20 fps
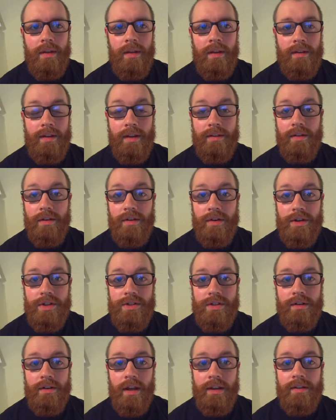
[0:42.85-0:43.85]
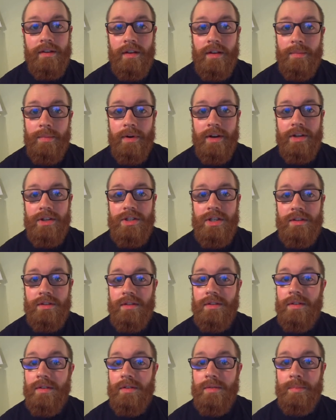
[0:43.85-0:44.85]
And as a Christian, I celebrate
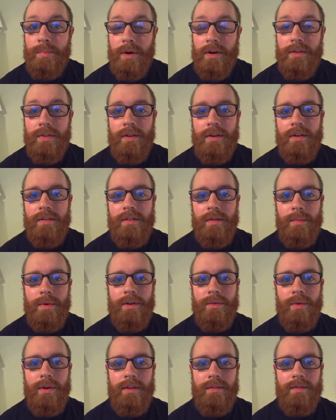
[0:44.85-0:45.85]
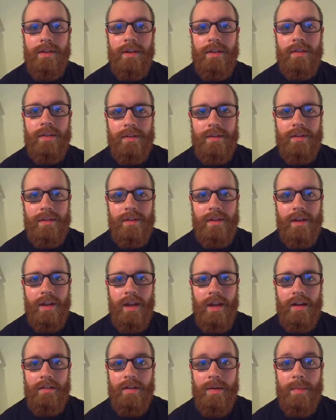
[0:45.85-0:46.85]
Jesus' birth on December 25th,
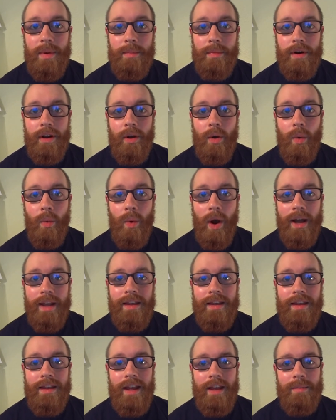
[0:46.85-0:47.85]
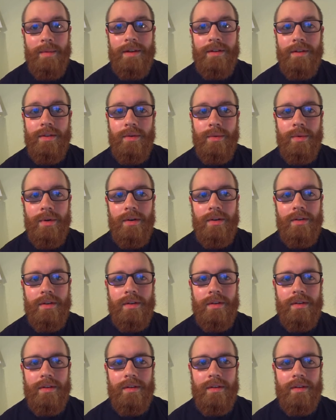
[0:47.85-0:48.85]
remembering why he came into the world.